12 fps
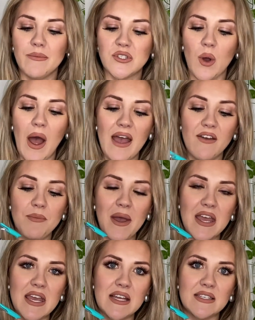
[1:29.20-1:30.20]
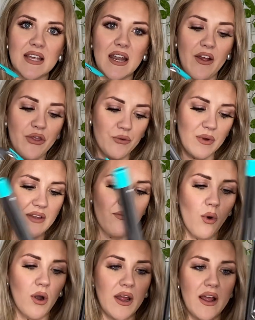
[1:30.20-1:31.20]
So I have my heat set at
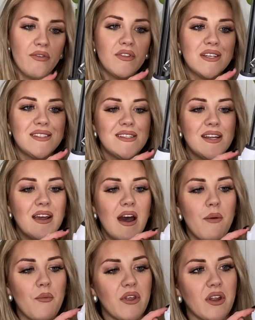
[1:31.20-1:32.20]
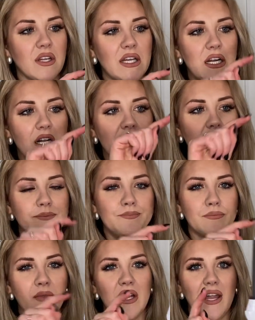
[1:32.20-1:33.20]
340. This did come with a little
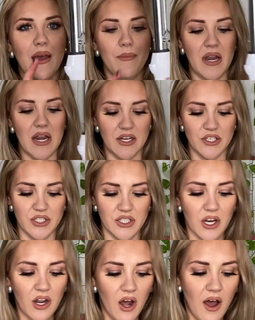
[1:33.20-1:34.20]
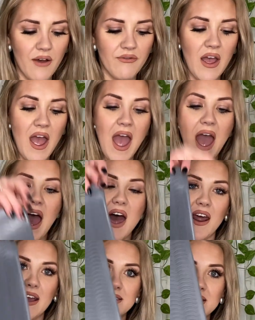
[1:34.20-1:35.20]
clamp and I just took it off and I